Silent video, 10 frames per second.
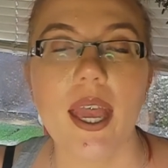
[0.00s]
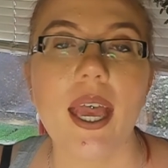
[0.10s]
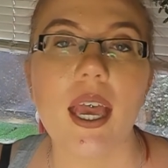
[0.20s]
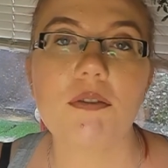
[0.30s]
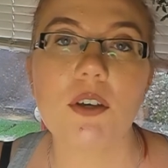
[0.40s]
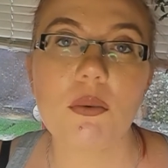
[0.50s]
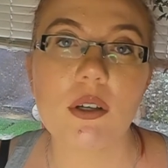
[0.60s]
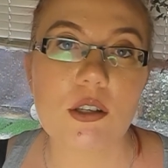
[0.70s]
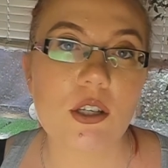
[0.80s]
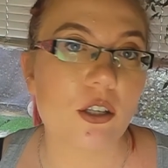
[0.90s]
If you
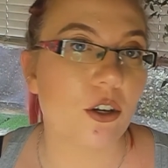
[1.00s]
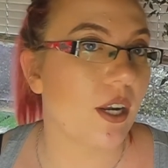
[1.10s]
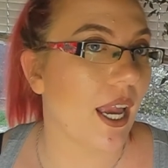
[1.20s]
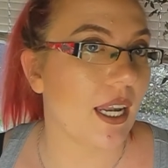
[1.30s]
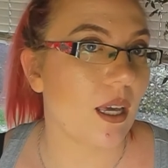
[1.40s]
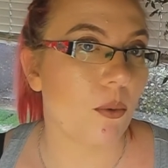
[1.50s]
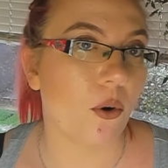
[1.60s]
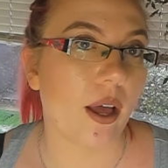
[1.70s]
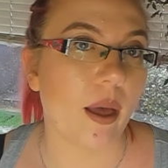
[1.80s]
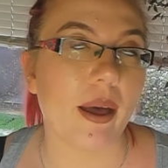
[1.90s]
want to learn any
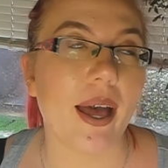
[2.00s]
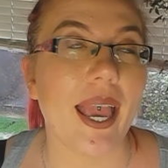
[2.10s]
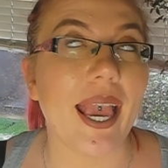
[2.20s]
more about